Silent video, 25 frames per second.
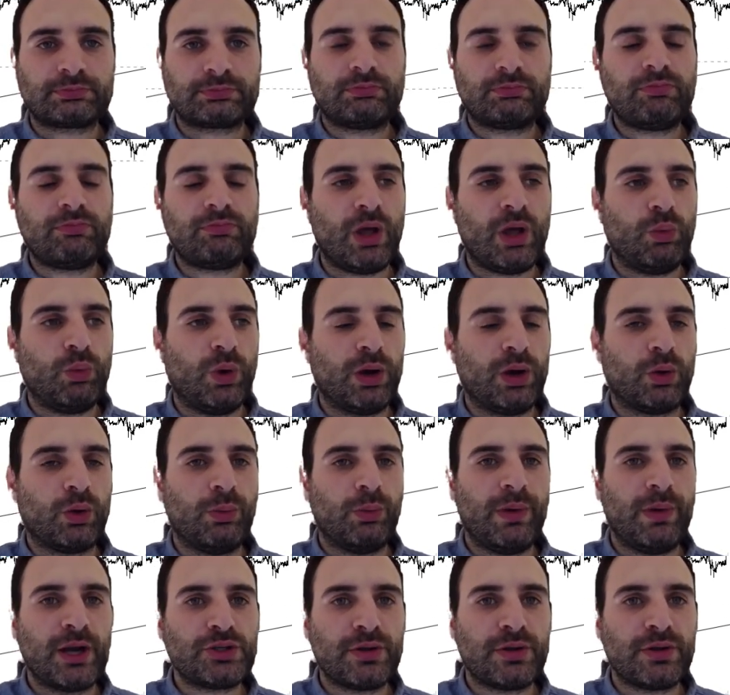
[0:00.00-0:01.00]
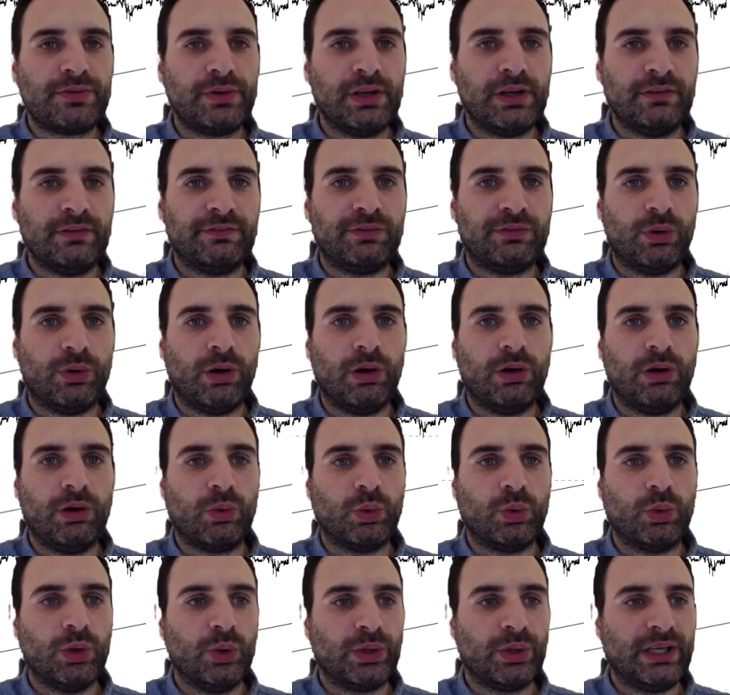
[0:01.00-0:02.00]
when we measure 3 and 4,
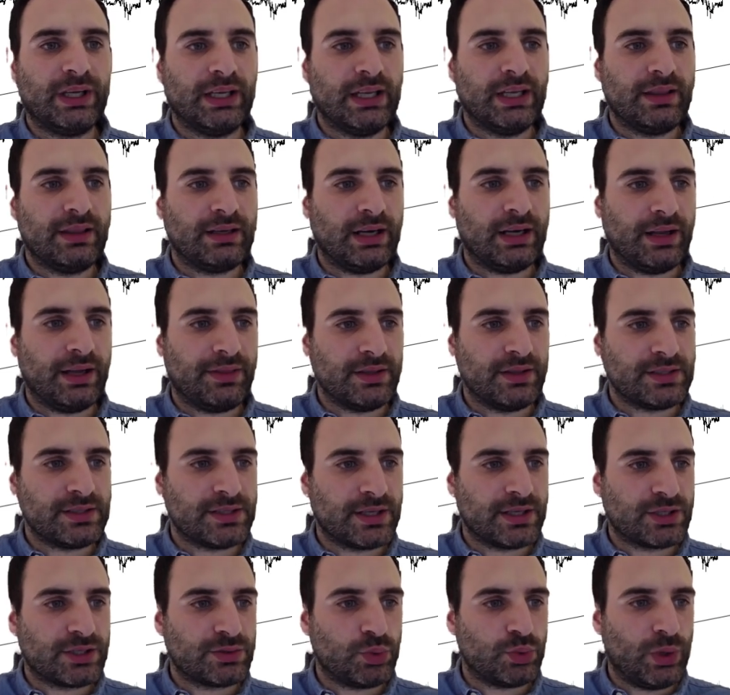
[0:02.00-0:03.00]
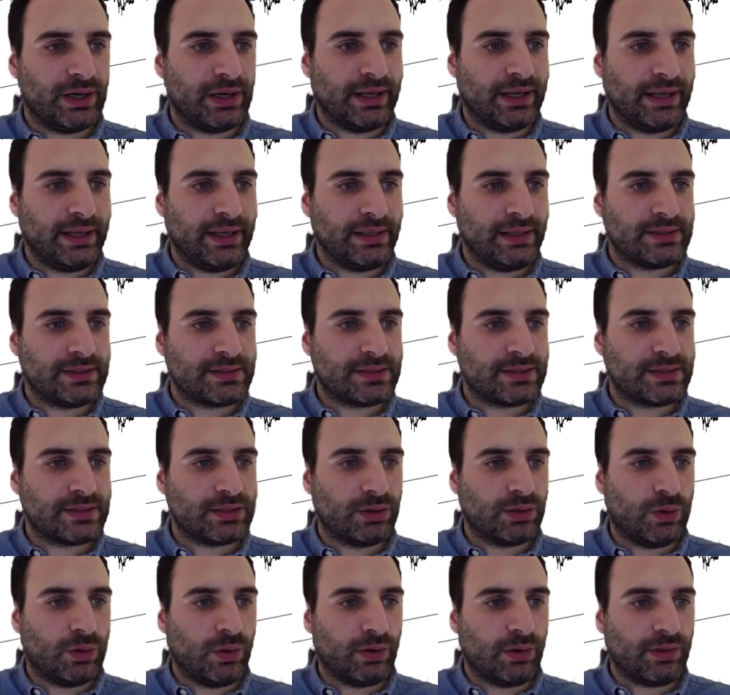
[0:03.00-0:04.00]
we're looking either at the 618
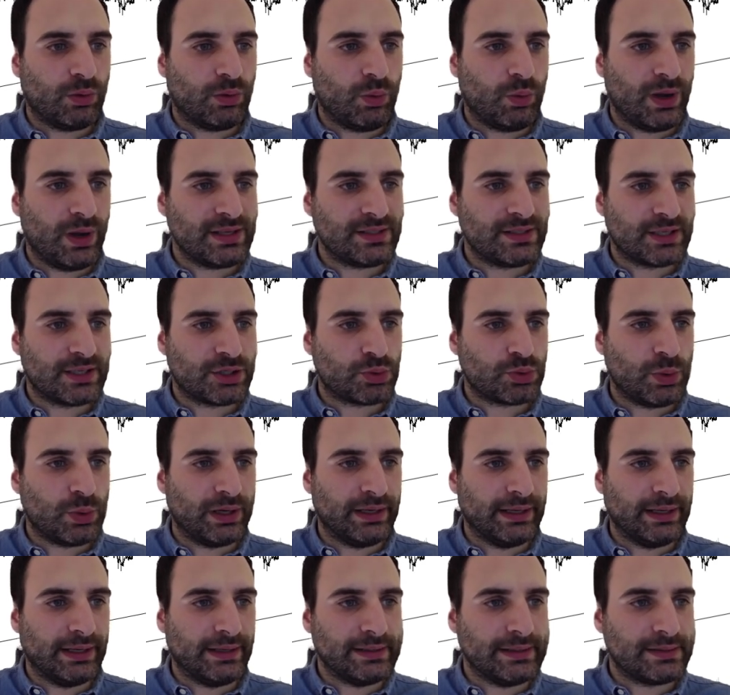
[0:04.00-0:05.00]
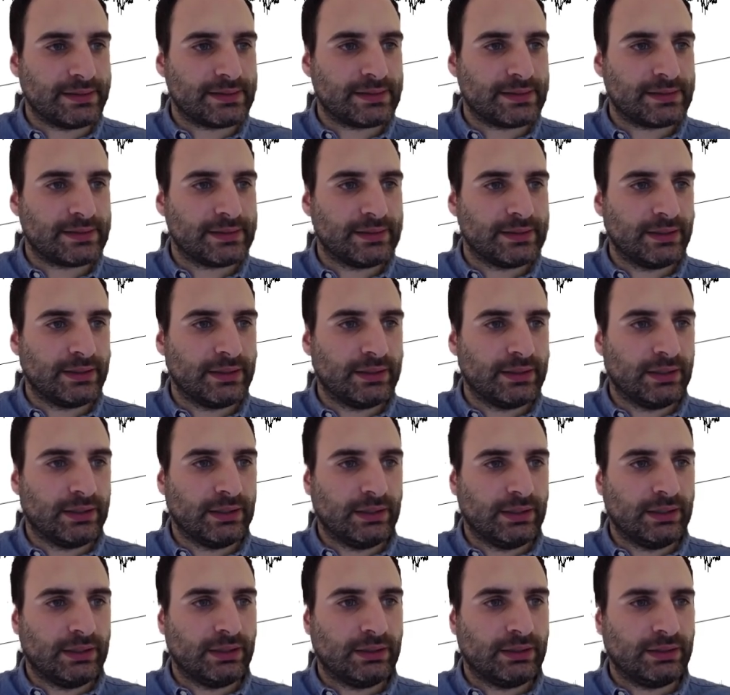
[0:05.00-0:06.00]
or the 1618.
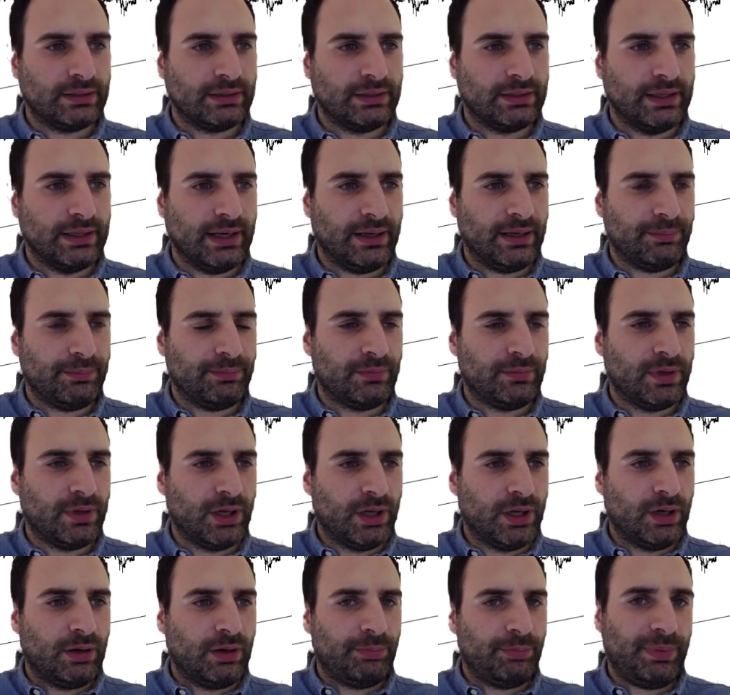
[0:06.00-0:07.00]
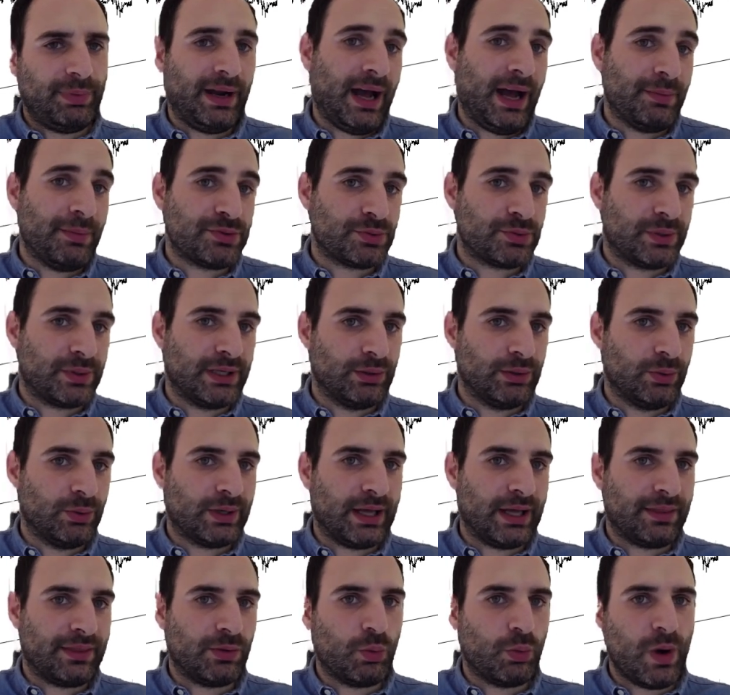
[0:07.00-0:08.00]
Yeah, perhaps we can look
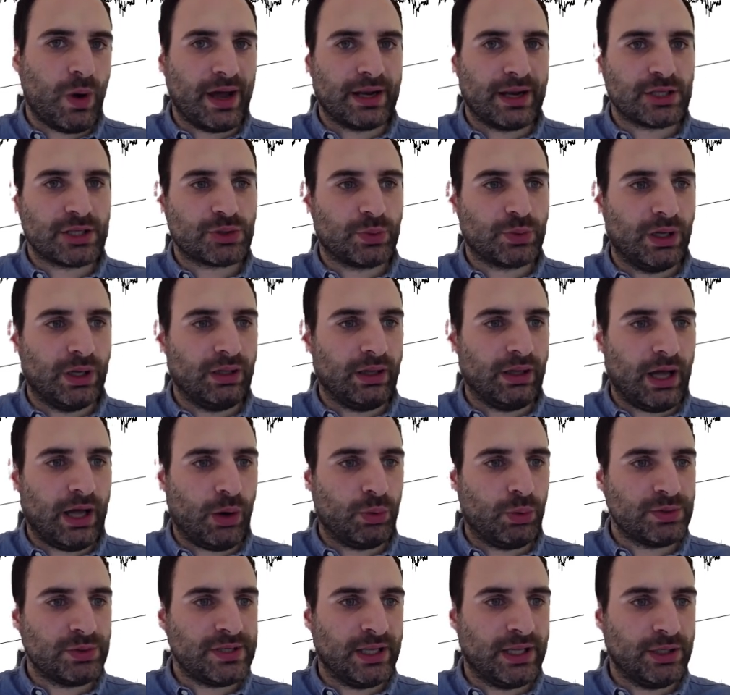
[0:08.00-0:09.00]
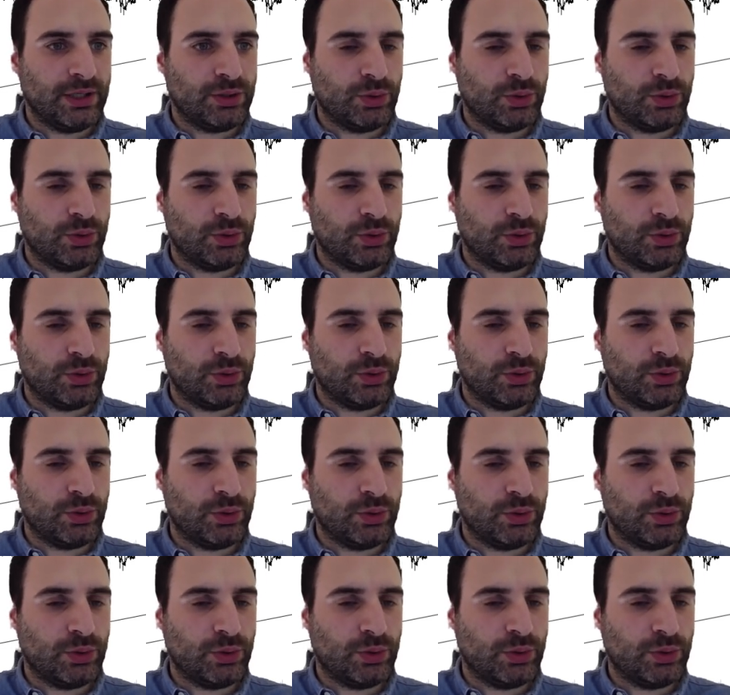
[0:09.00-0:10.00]
at the 1 as well. I will tell you in a
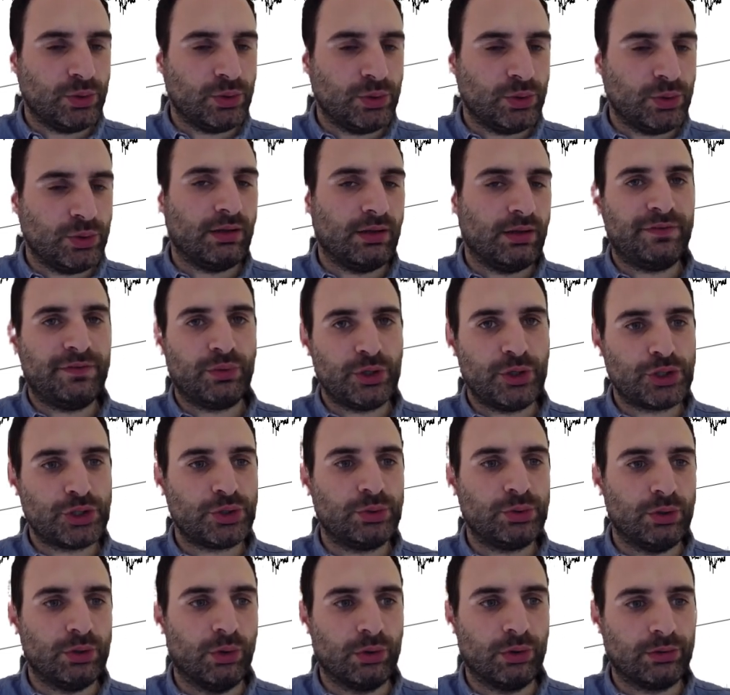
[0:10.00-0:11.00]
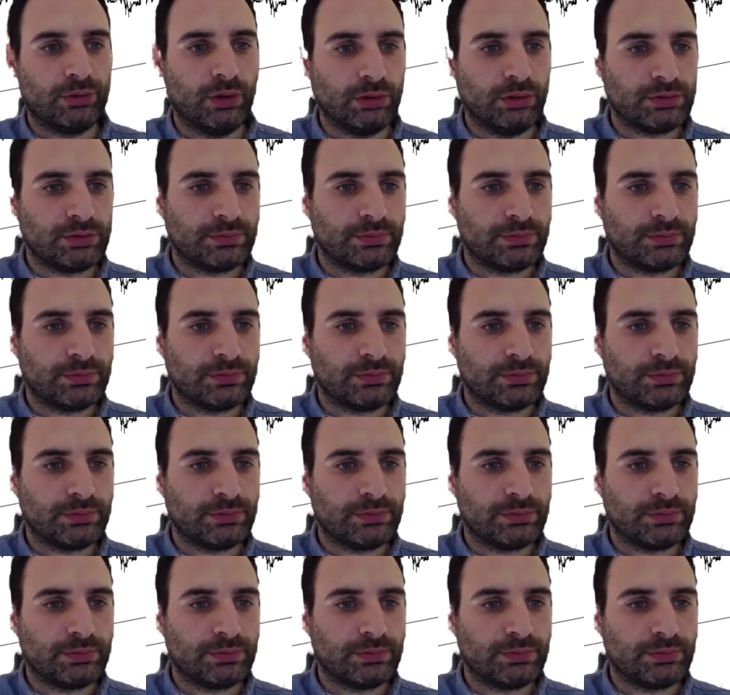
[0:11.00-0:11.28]
minute if we should or not.